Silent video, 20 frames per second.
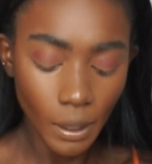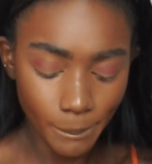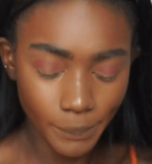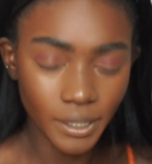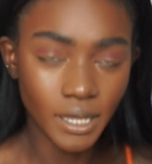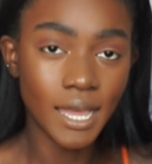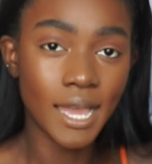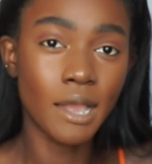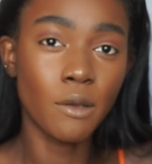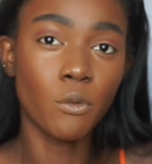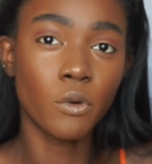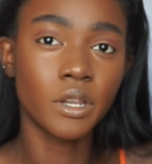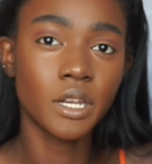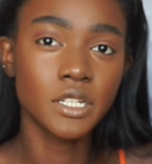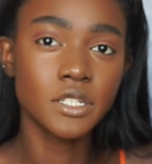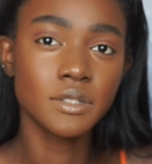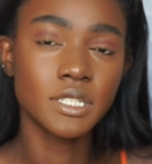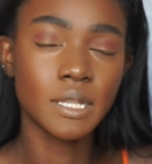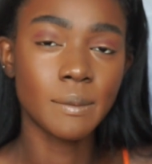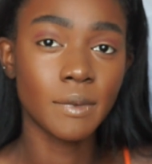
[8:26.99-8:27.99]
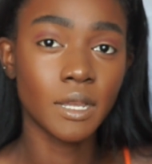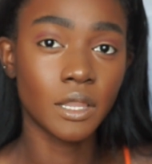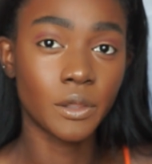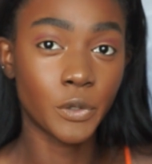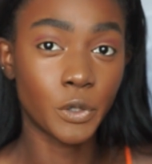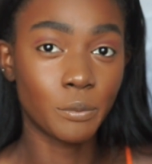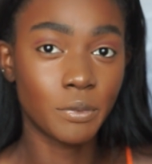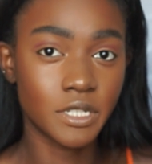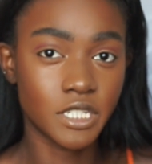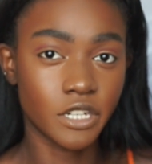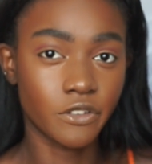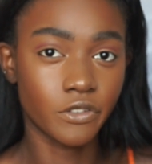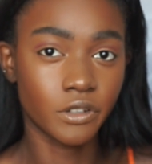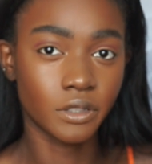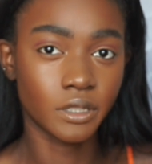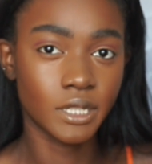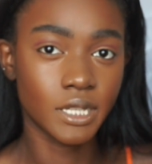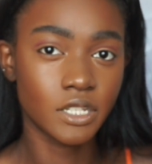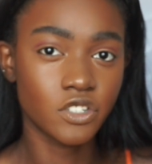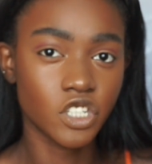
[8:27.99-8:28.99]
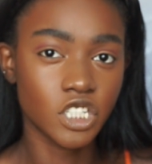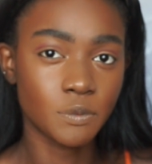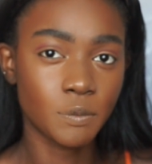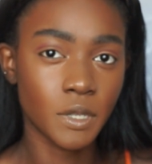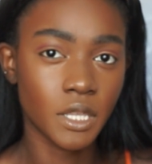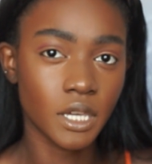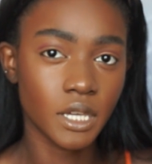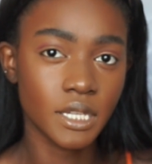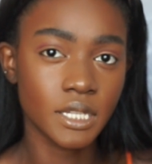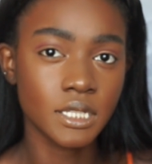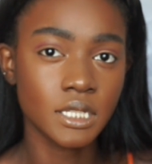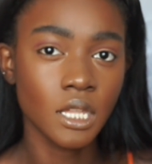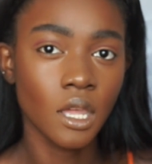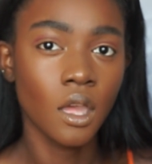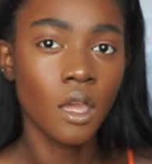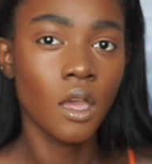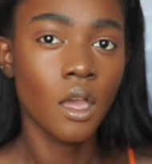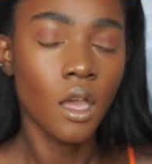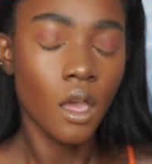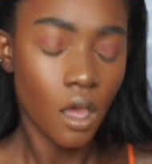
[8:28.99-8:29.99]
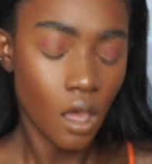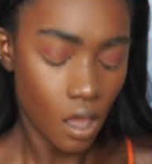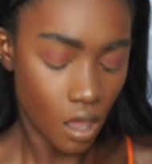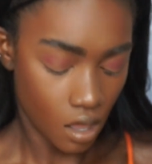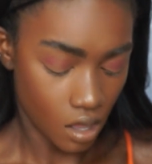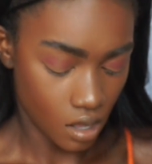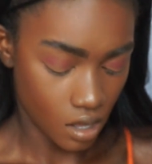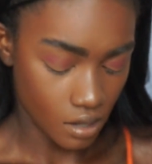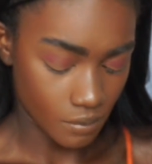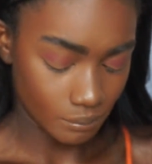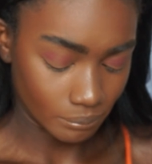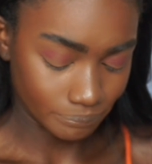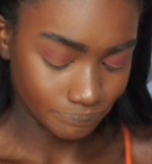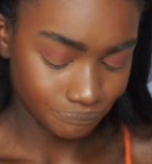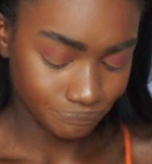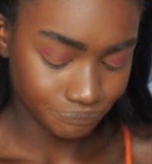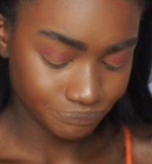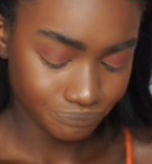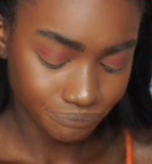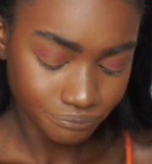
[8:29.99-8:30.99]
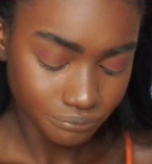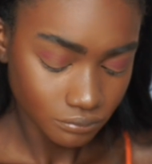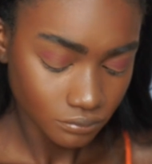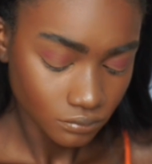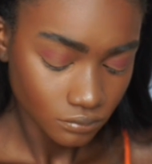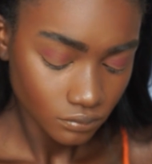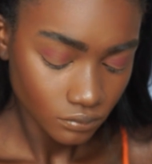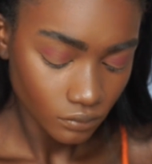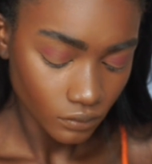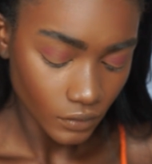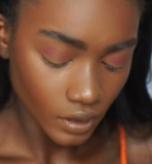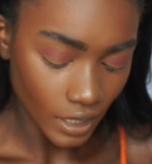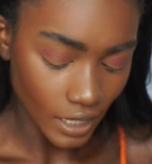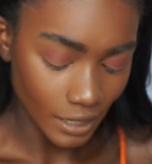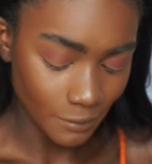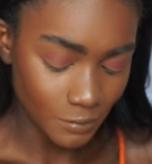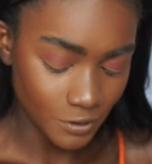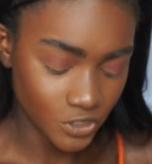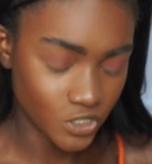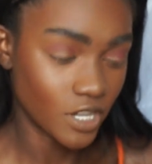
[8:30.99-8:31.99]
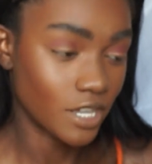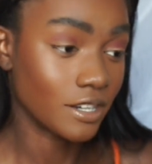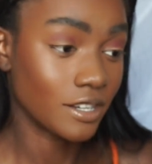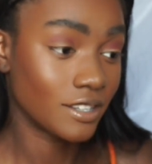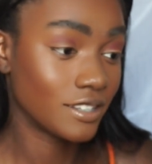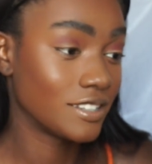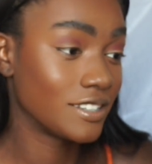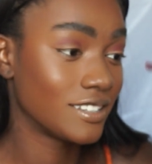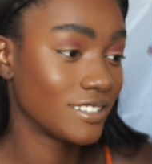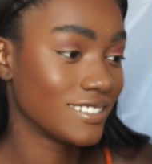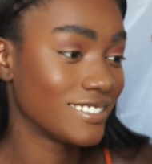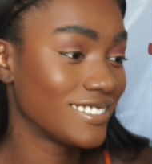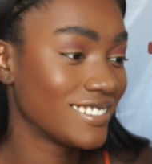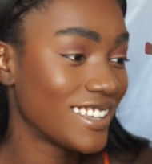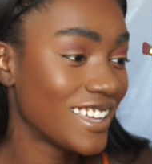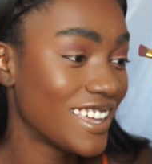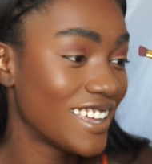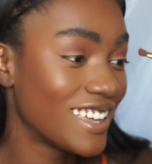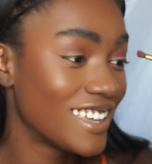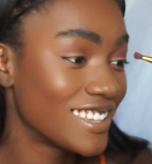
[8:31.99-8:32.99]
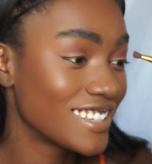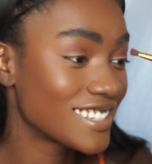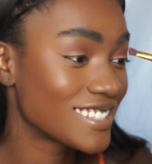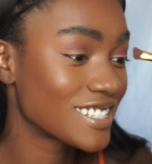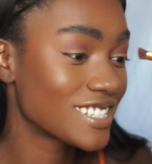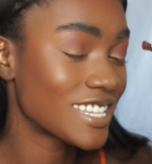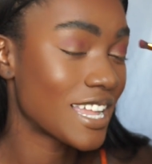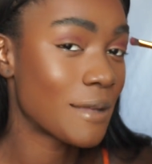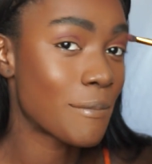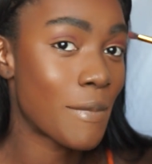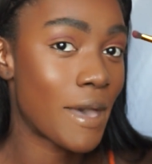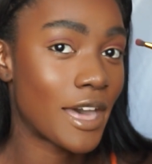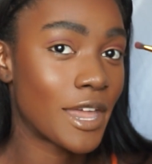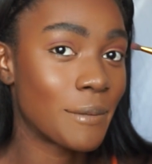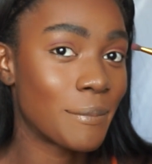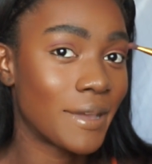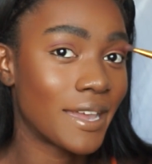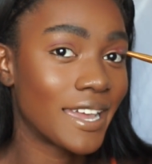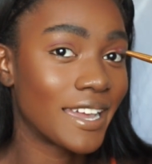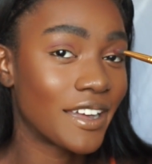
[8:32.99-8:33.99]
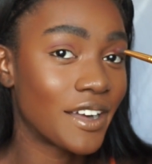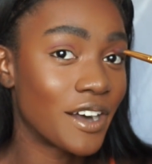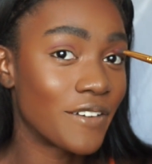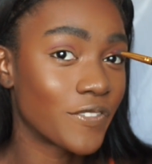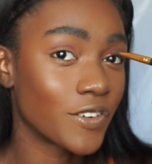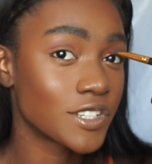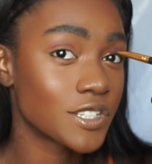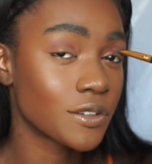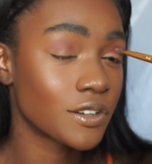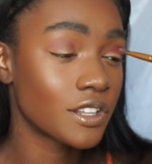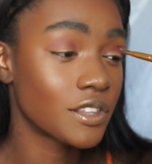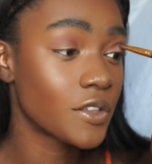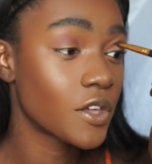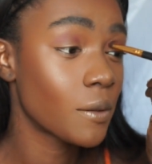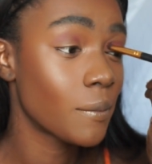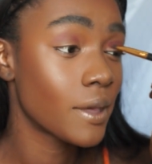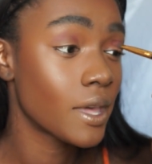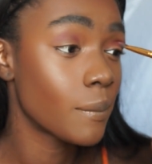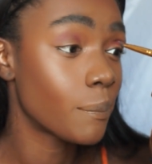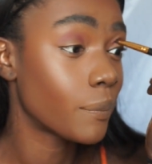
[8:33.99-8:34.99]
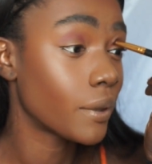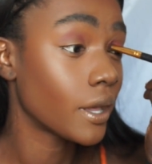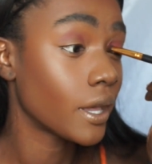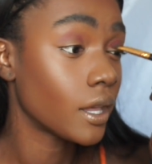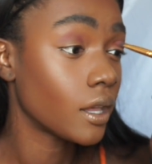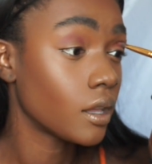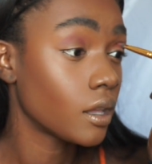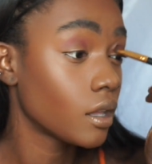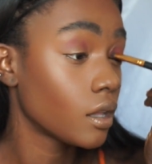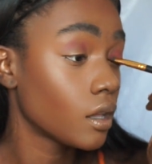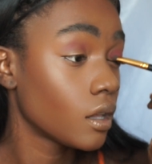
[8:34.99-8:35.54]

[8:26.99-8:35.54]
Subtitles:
But I want to do something a little bit differently just because I've been trying to step out of my comfort zone a little bit, but